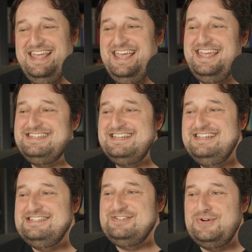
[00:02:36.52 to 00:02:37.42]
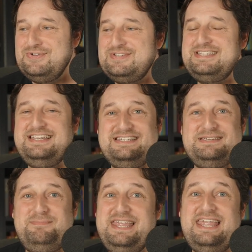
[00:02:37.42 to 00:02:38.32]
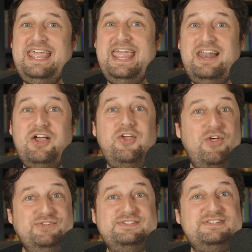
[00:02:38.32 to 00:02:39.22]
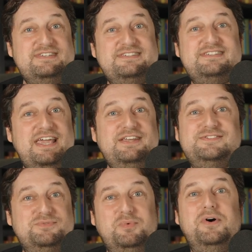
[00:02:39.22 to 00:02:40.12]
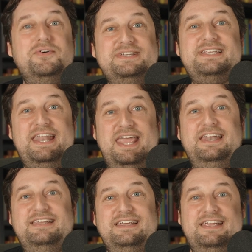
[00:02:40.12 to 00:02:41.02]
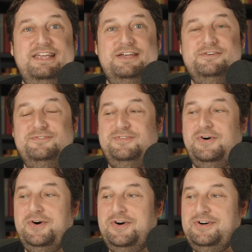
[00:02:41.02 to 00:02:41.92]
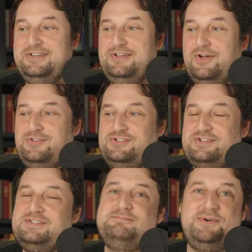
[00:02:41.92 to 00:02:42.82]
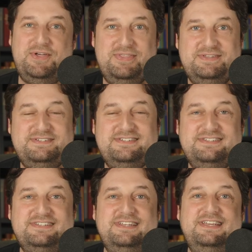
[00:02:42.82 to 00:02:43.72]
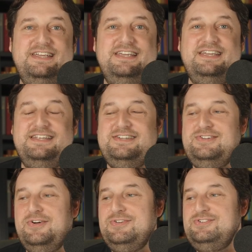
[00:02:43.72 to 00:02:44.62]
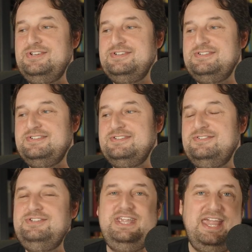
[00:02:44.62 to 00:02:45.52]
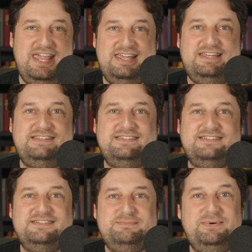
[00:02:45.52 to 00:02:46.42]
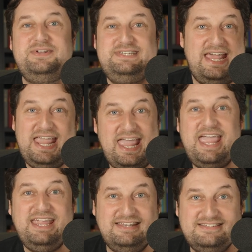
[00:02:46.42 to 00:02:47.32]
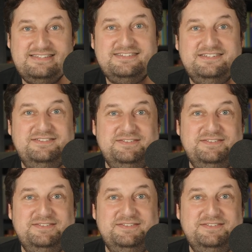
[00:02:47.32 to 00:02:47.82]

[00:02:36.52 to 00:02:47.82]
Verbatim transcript: It's exhausting to be in a constant state of war, isn't it? For not just months, not just years, but decades.